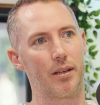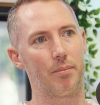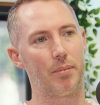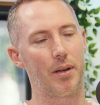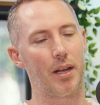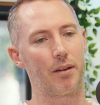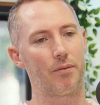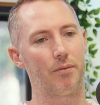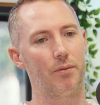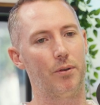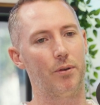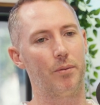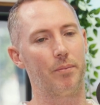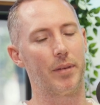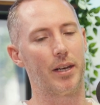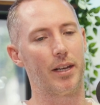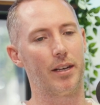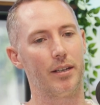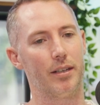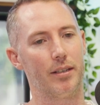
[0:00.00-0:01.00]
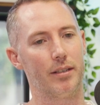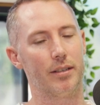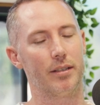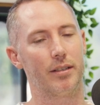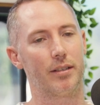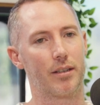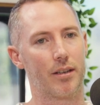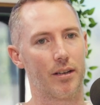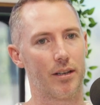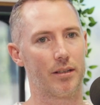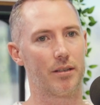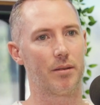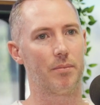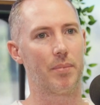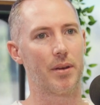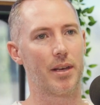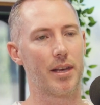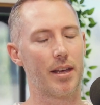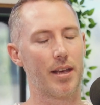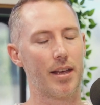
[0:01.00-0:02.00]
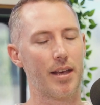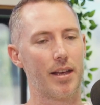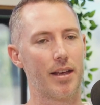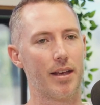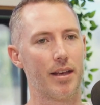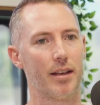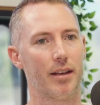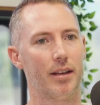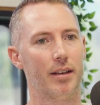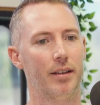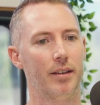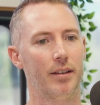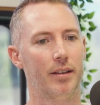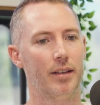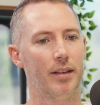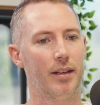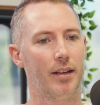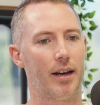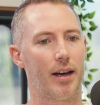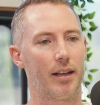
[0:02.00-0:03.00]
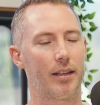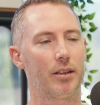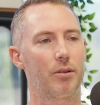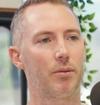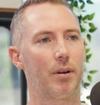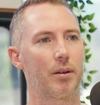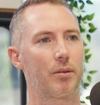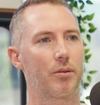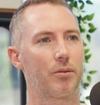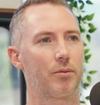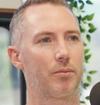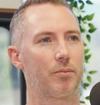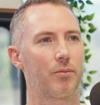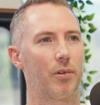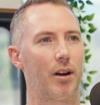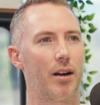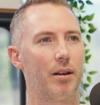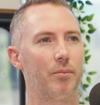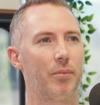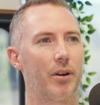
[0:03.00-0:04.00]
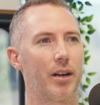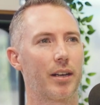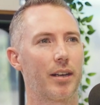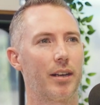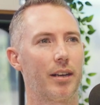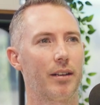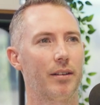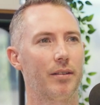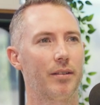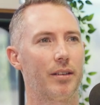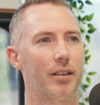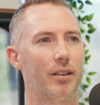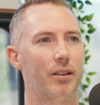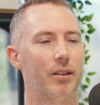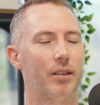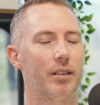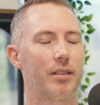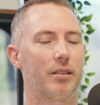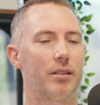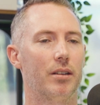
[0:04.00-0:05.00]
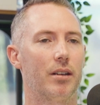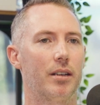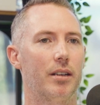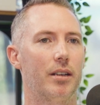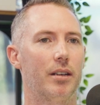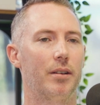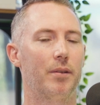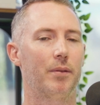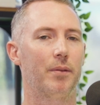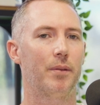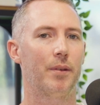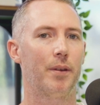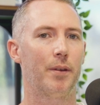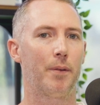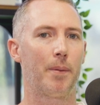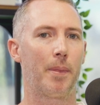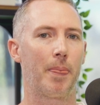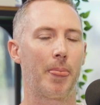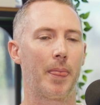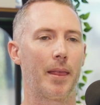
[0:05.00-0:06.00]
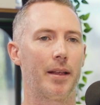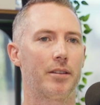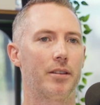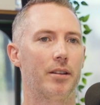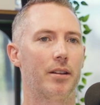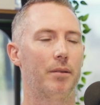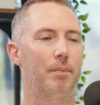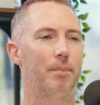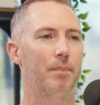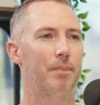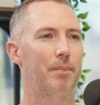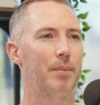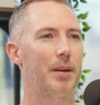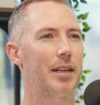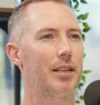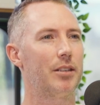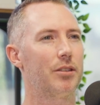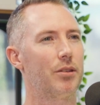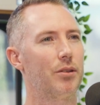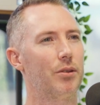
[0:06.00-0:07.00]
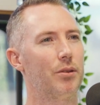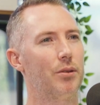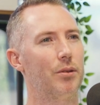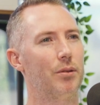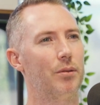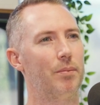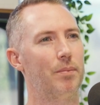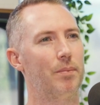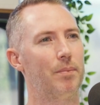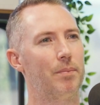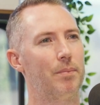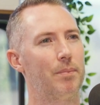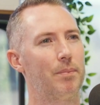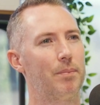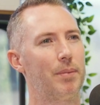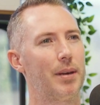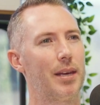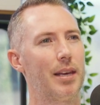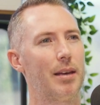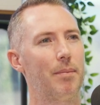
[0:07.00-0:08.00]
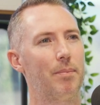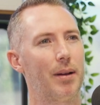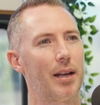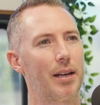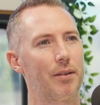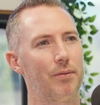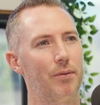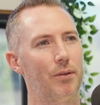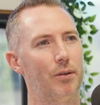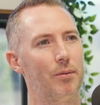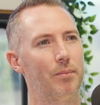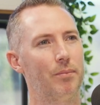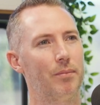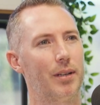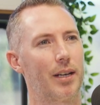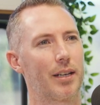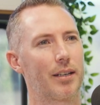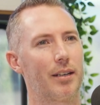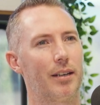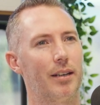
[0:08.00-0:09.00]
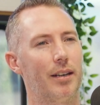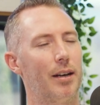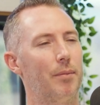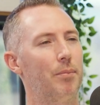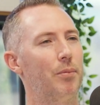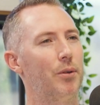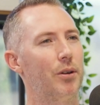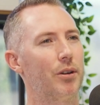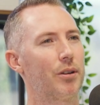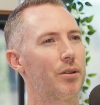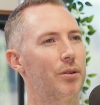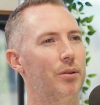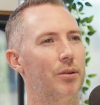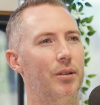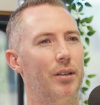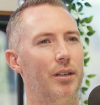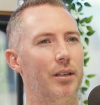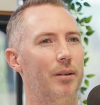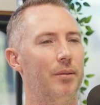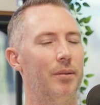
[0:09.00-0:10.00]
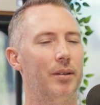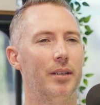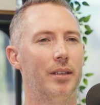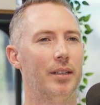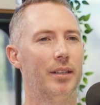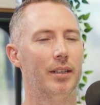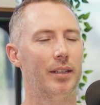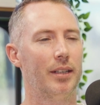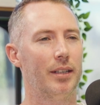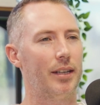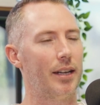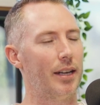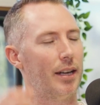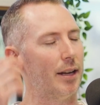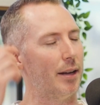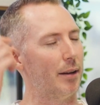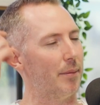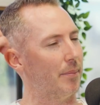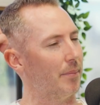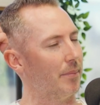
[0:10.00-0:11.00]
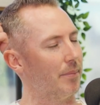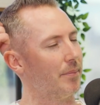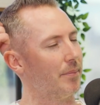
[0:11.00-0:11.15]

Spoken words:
a platform that is going to be, I think, quite groundbreaking. You know, it's not a P2P platform like a Upwork or a